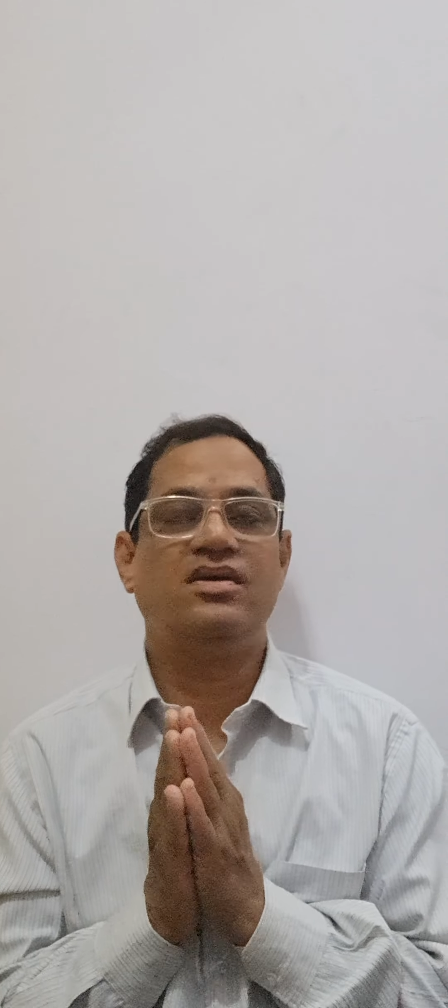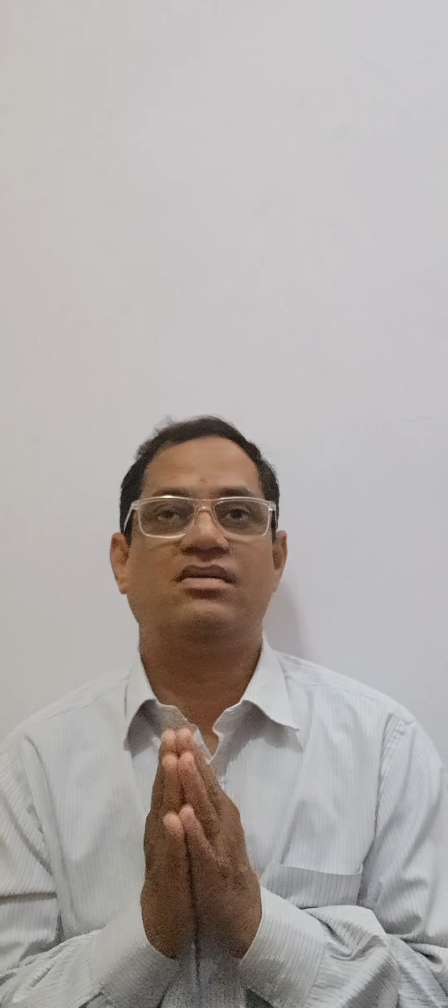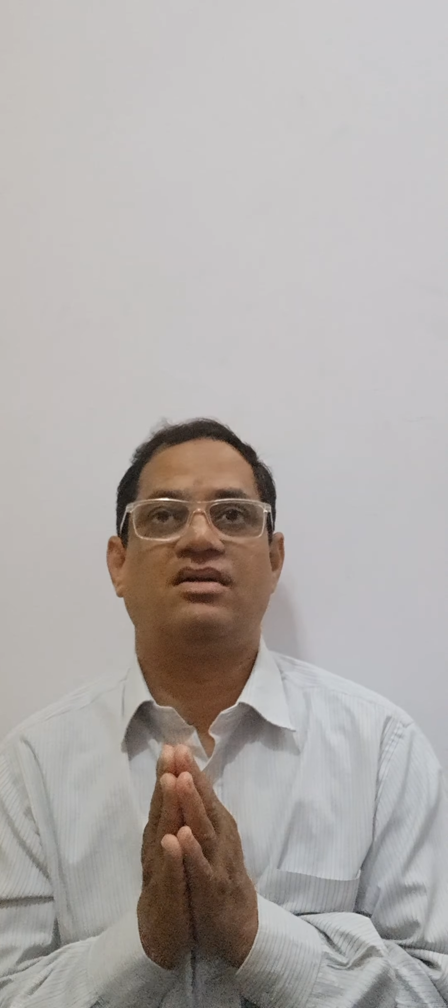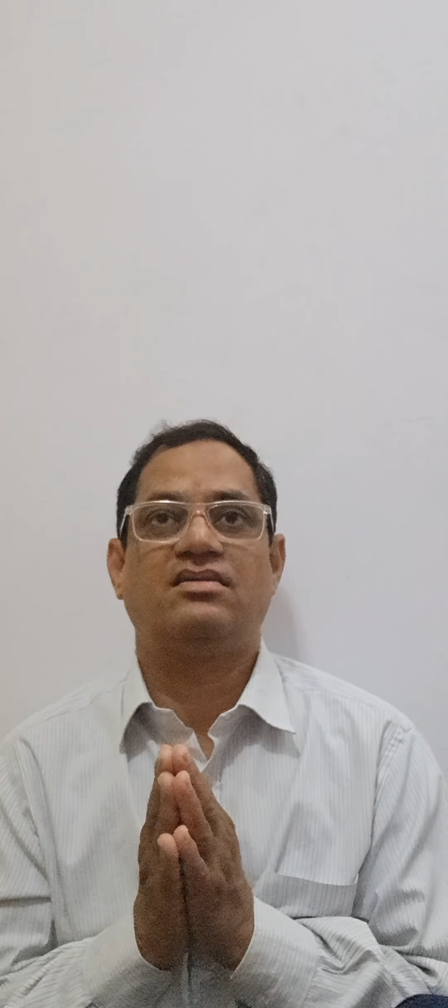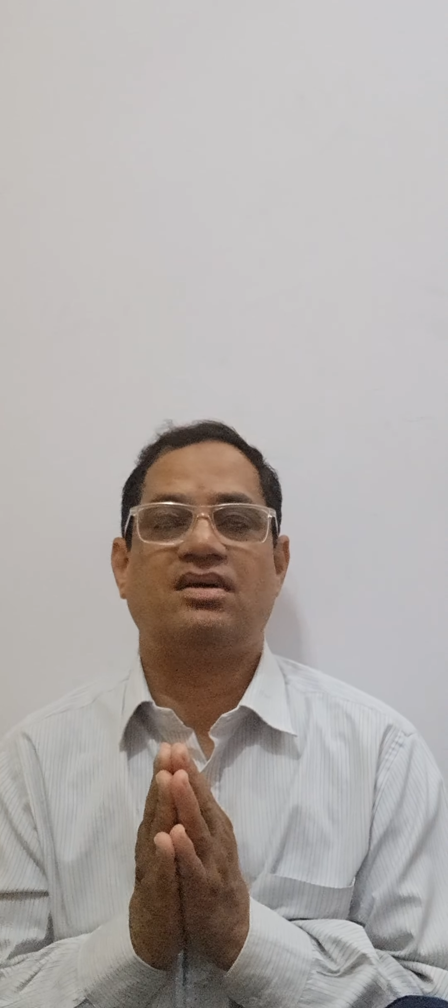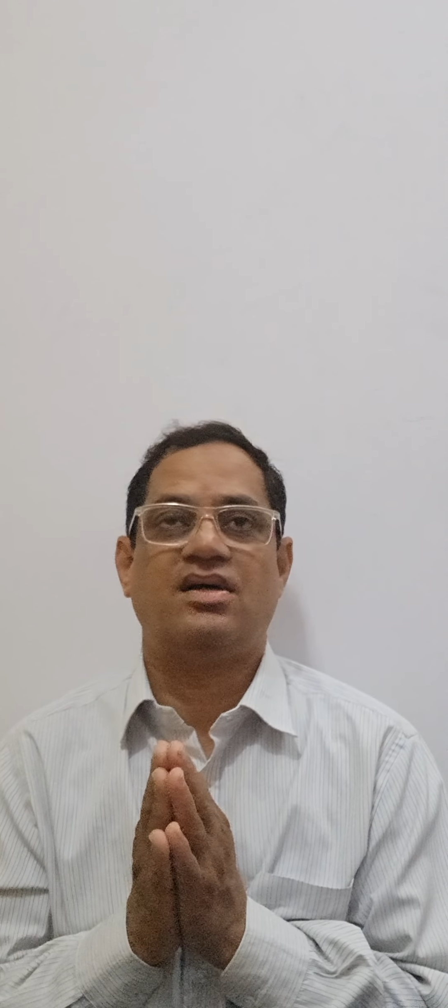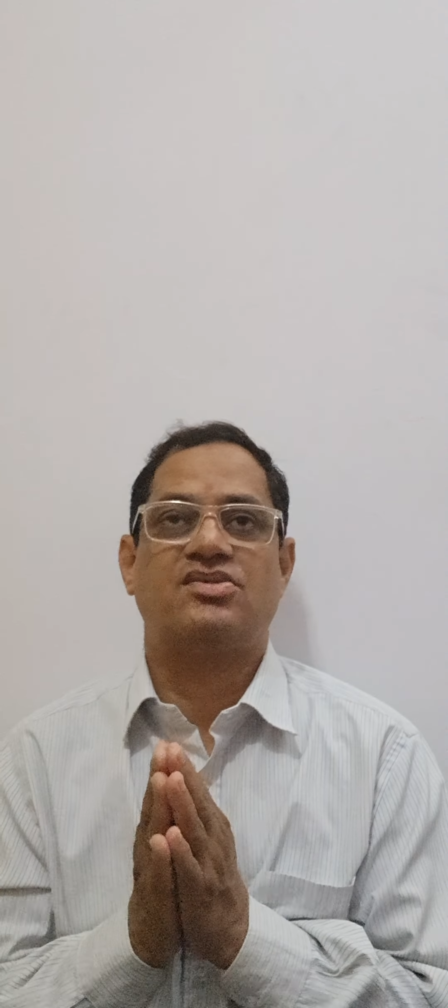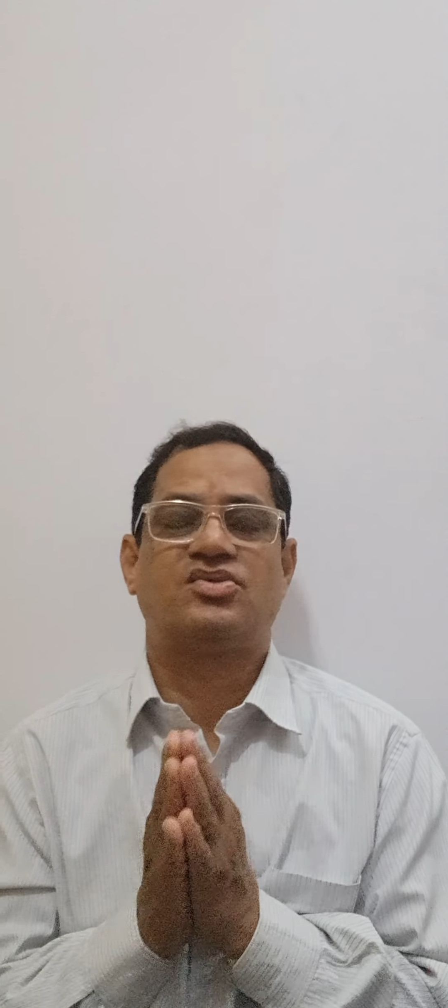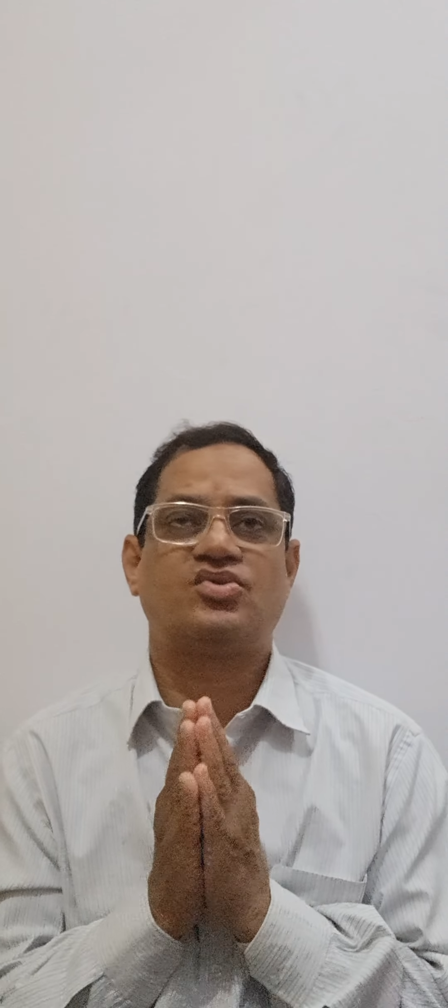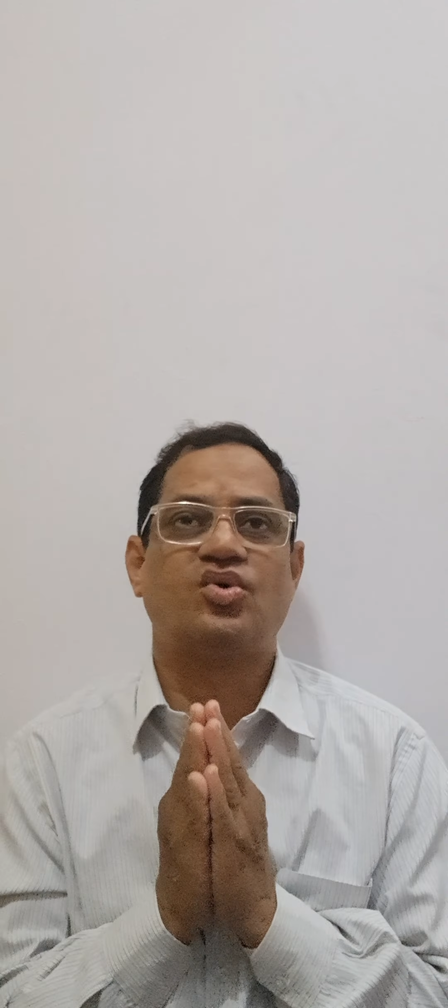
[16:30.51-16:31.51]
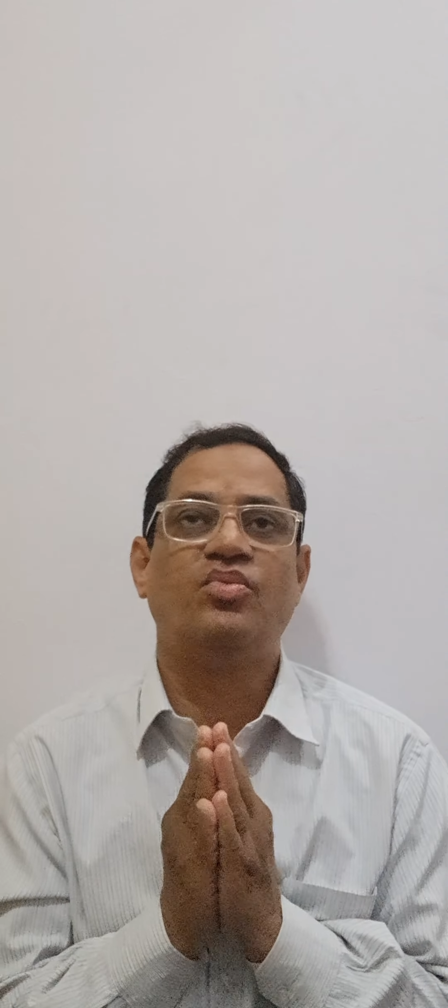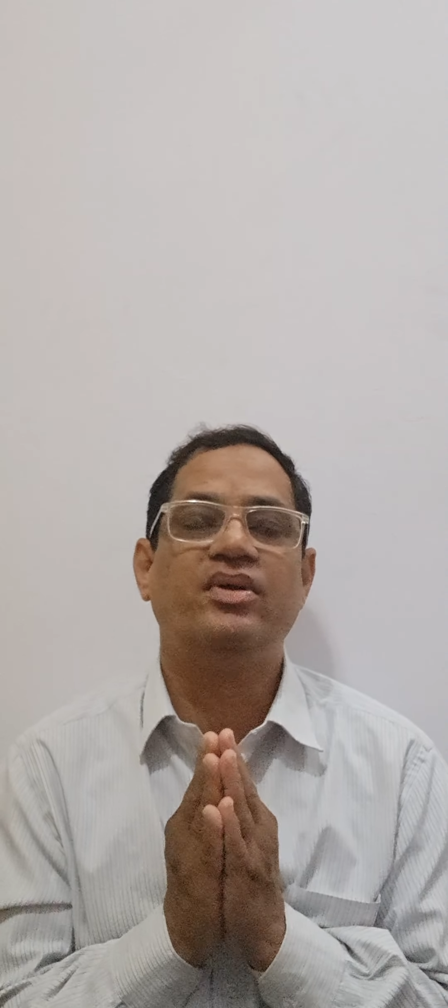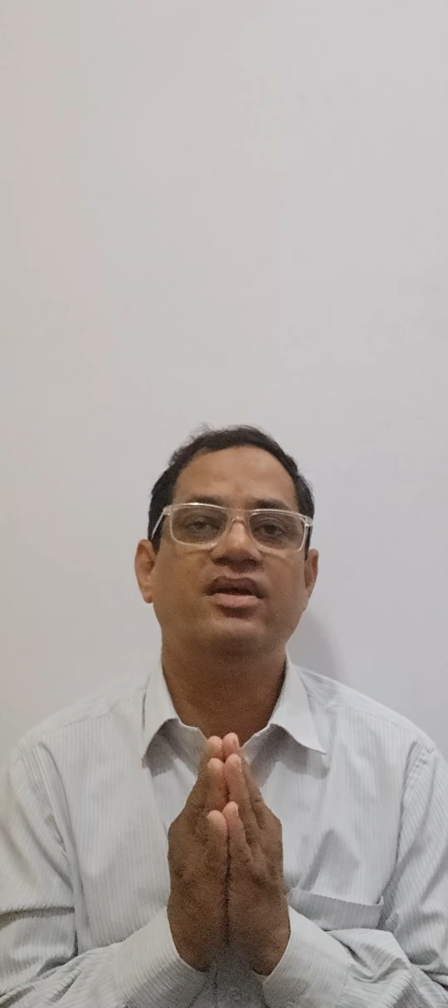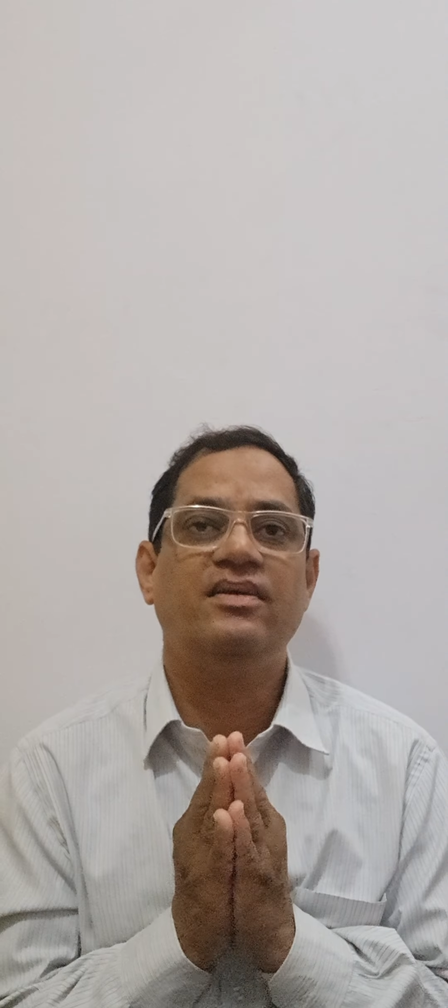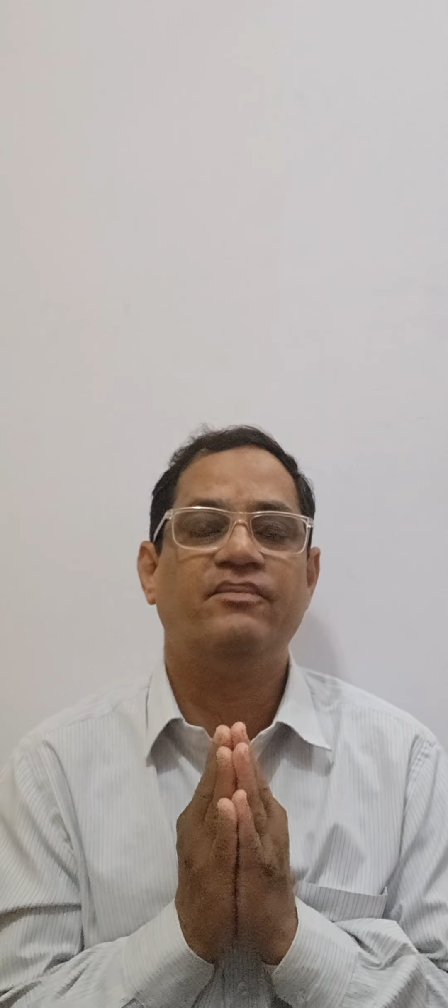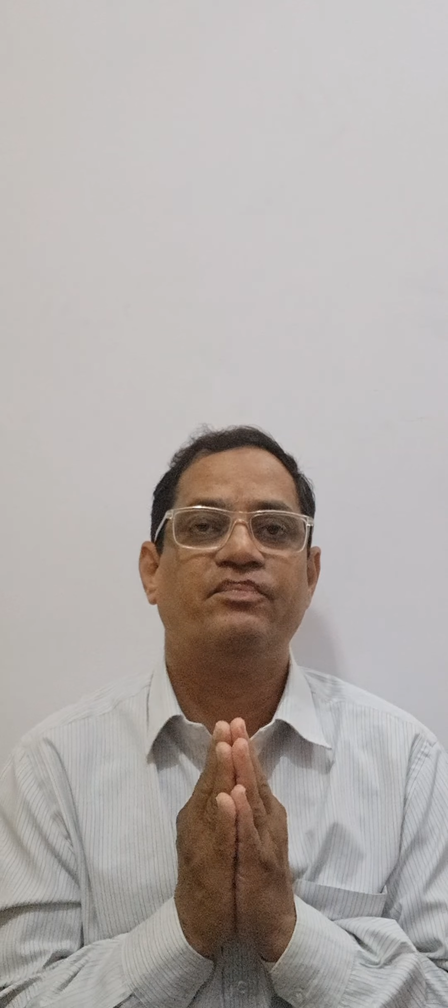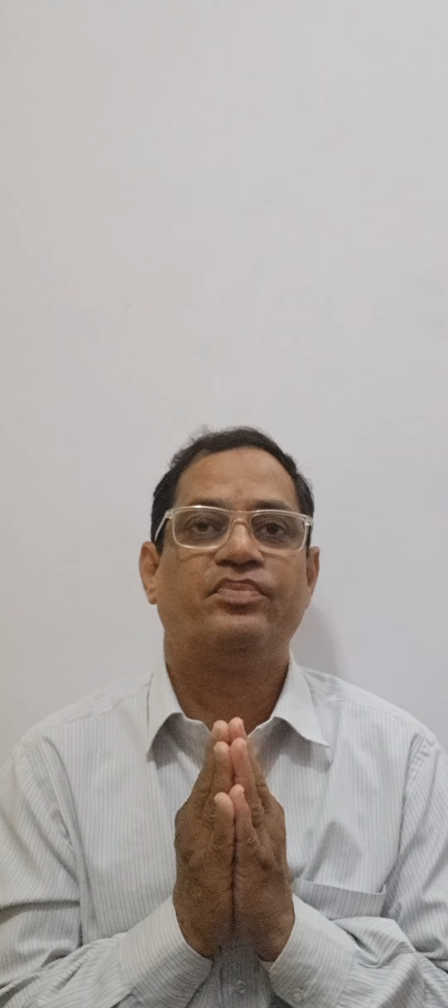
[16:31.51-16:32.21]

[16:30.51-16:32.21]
granthas, so many